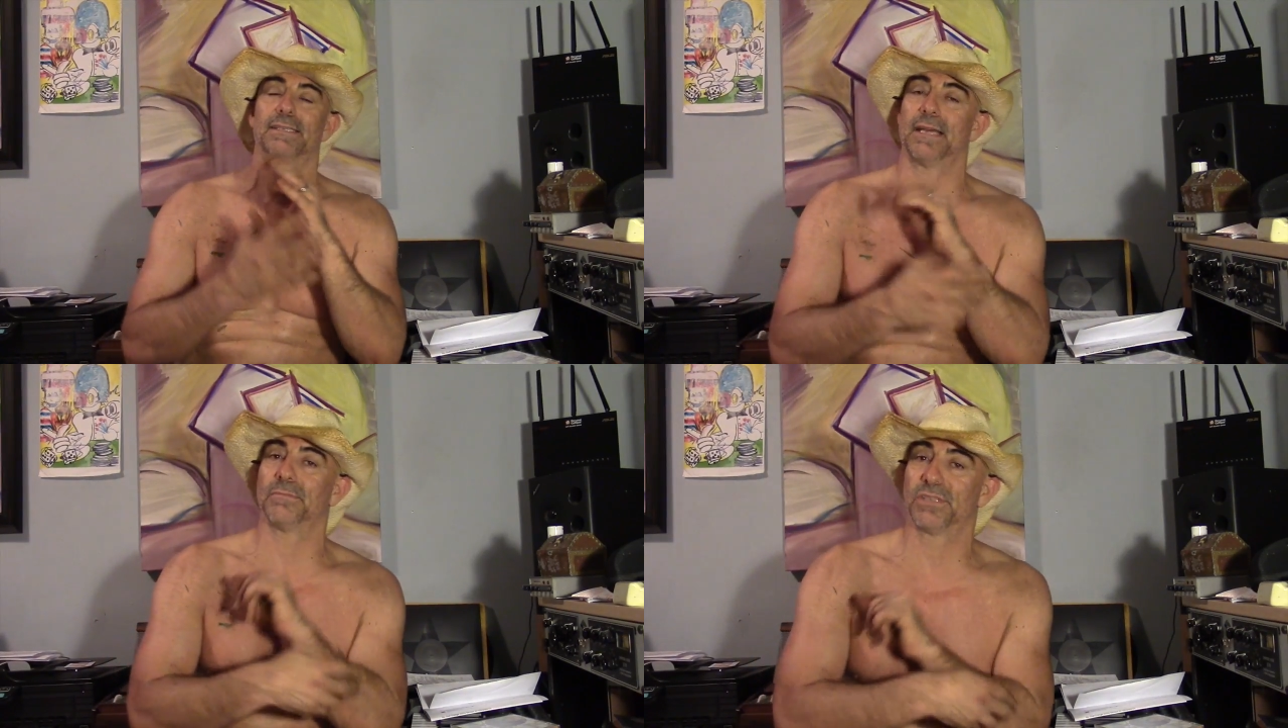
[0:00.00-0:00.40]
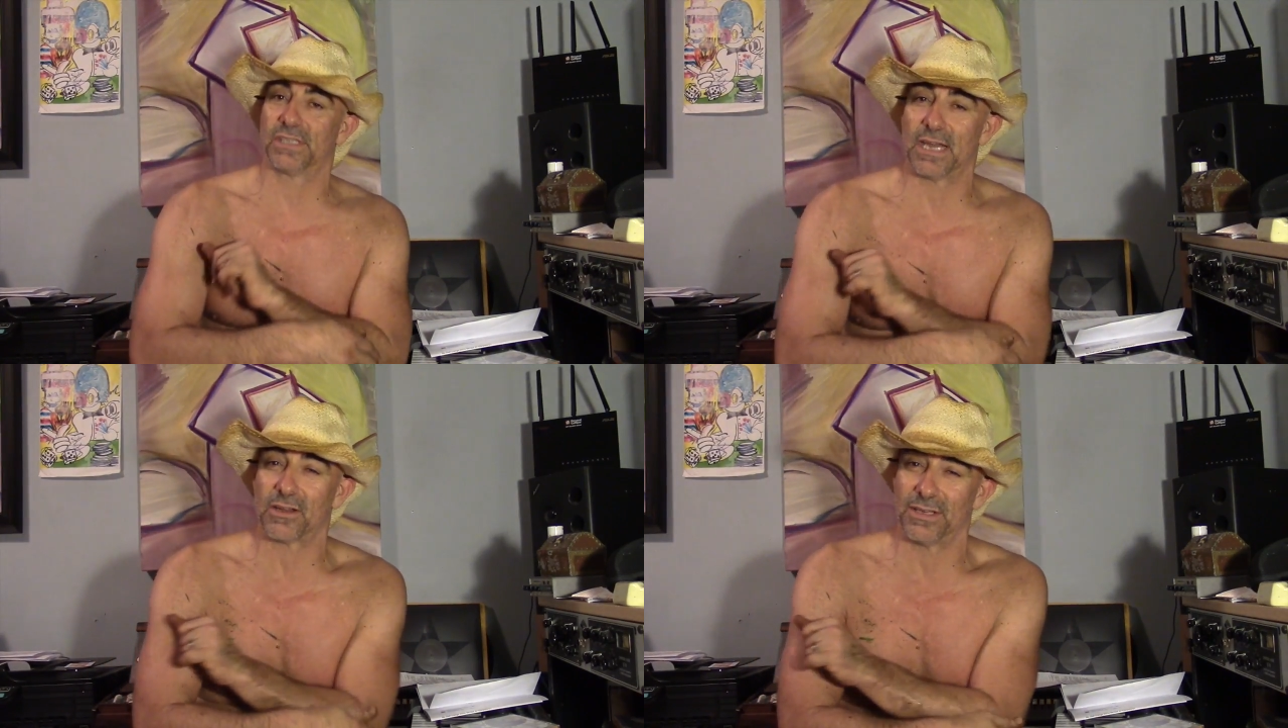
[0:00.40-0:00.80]
I'm
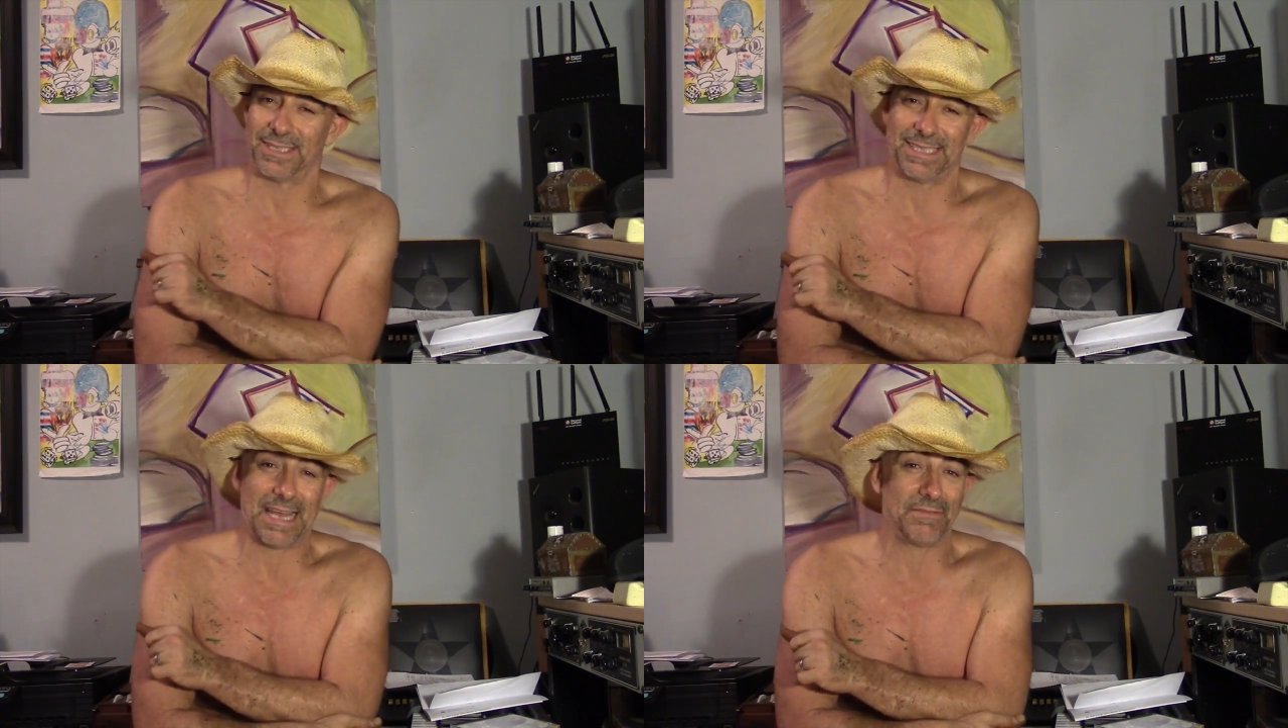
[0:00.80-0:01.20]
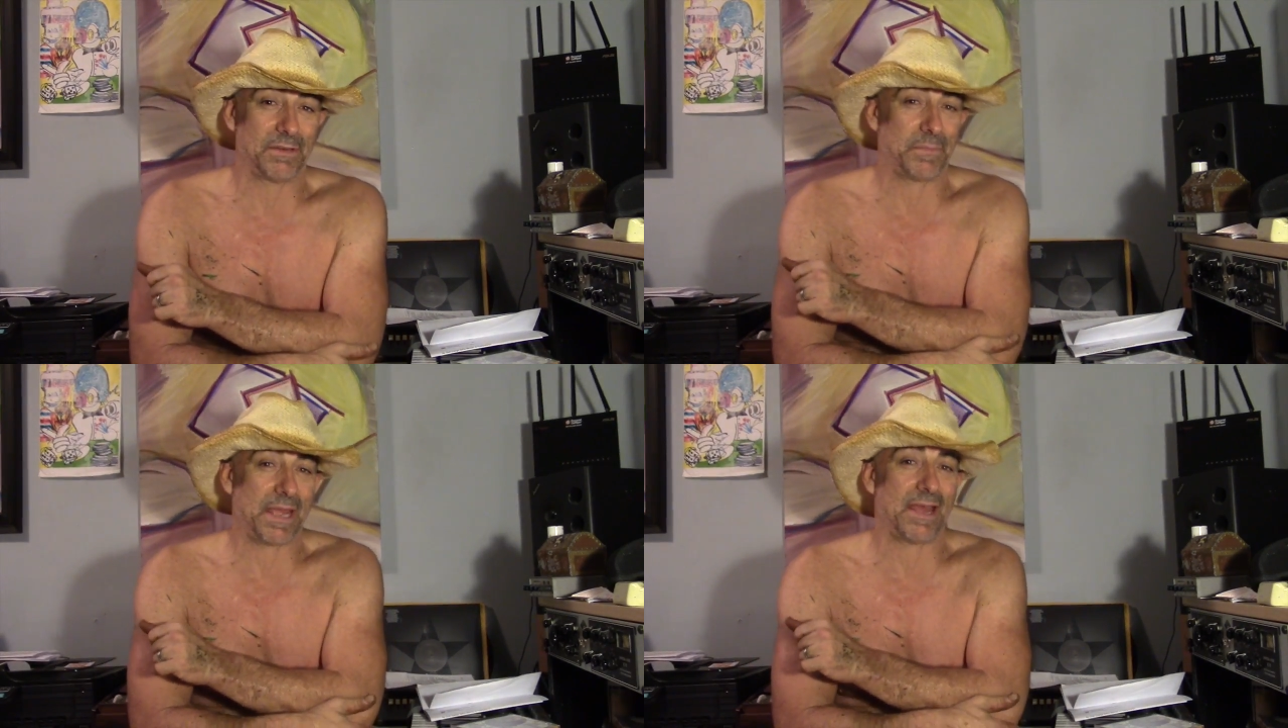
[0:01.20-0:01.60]
stuck on
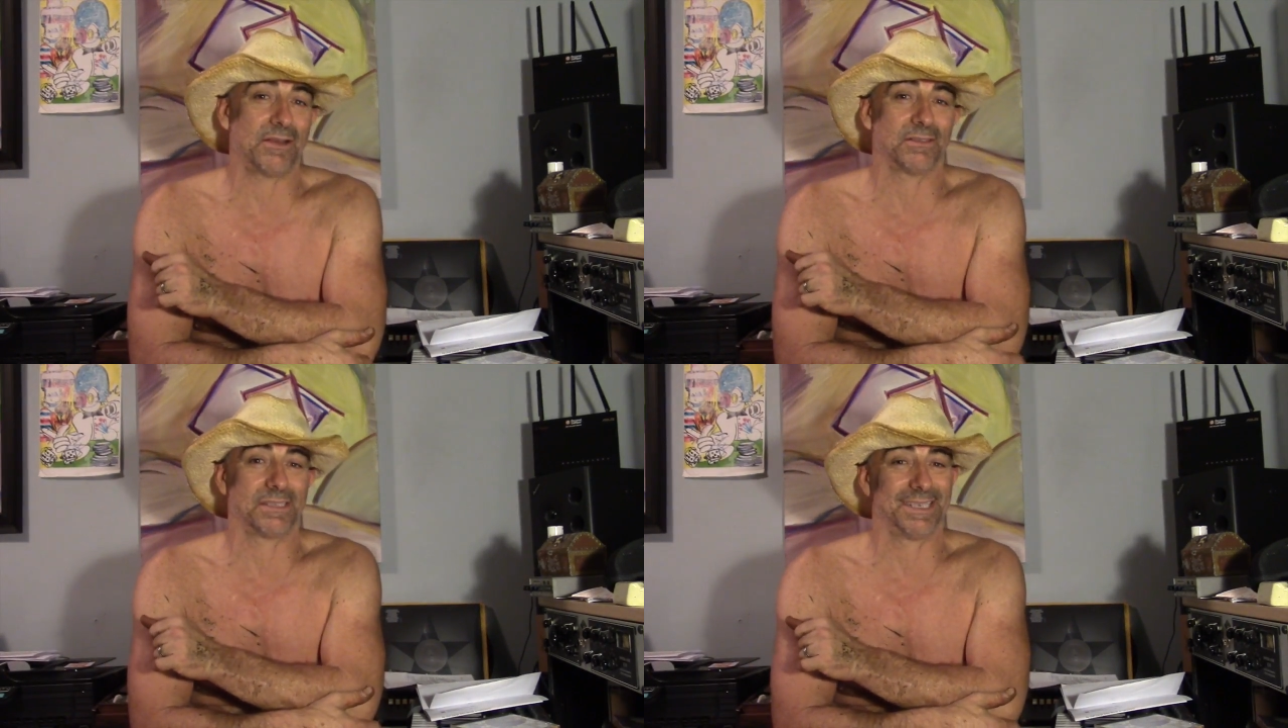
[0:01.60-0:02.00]
seven pounds.